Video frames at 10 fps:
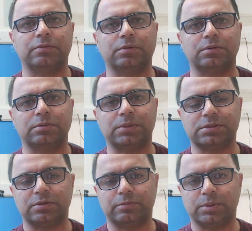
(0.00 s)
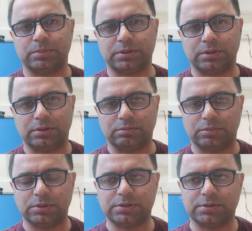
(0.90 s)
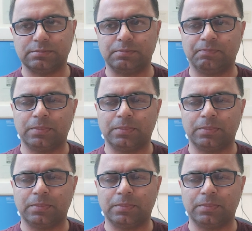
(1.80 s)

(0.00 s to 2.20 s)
for massive pulmonary embolism.